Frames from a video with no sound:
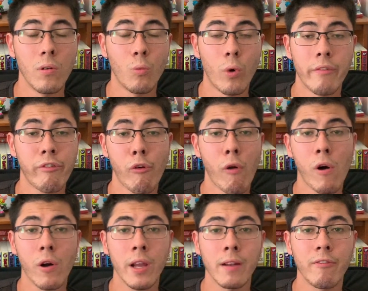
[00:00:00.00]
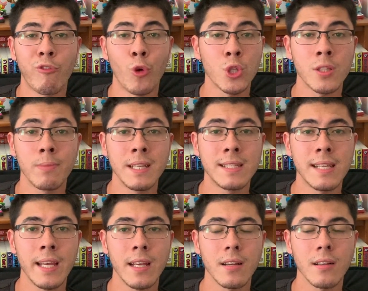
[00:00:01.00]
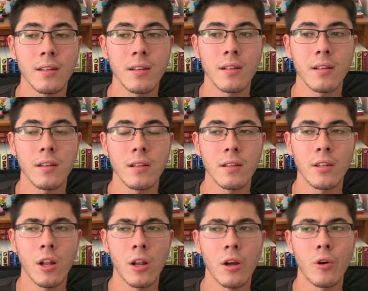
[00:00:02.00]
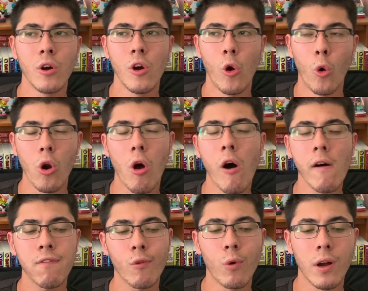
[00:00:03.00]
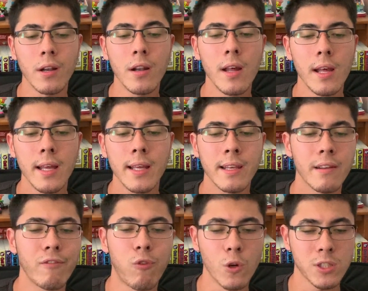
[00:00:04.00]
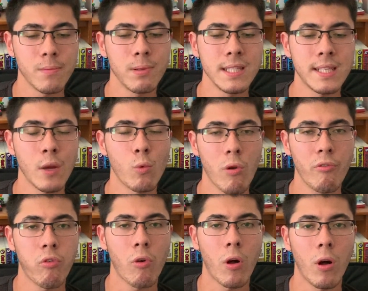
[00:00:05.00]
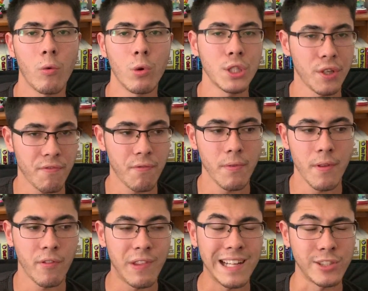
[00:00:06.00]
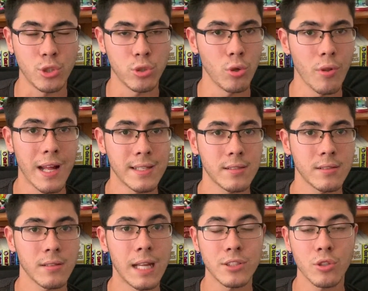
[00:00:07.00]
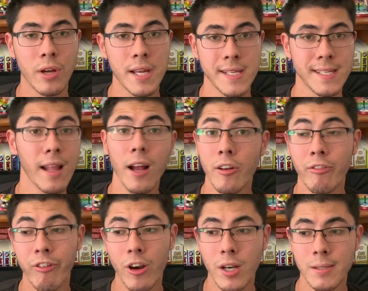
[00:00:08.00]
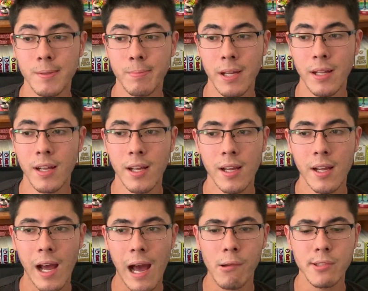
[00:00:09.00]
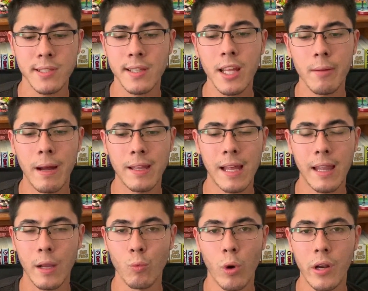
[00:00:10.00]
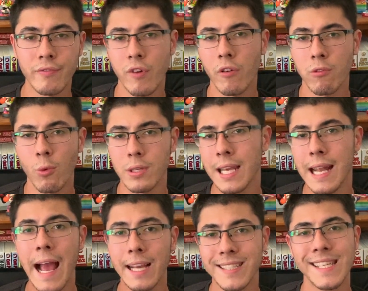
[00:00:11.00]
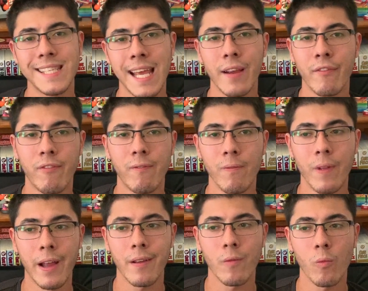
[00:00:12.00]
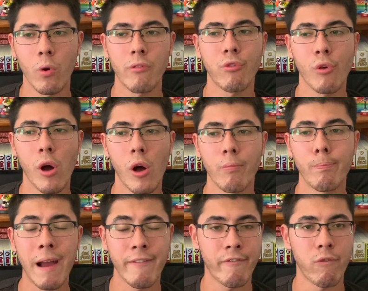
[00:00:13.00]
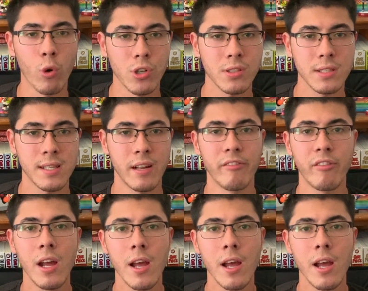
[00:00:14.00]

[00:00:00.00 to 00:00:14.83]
One for All can forcibly take... No. Or All for One can forcibly take One for All, which if that's true, that's crazy. It's not confirmed, but I was just thinking about that. Like, what if All for One can actually take like One for All by force instead of